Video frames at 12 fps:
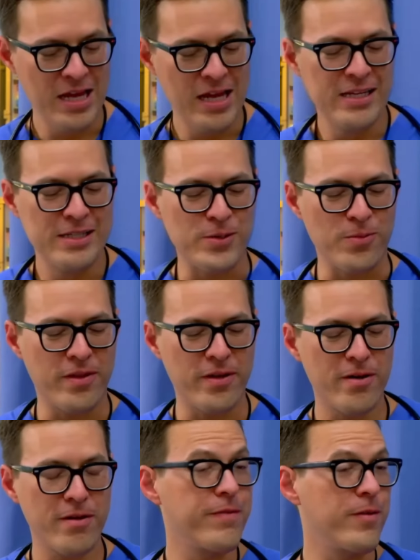So there are a
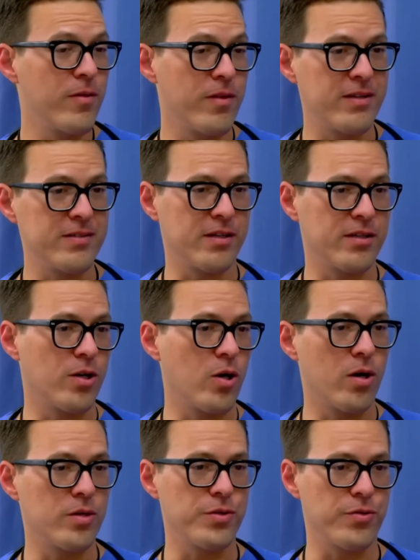few things that could cause
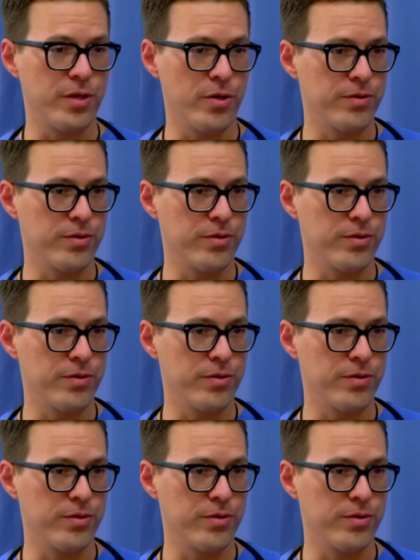your urine to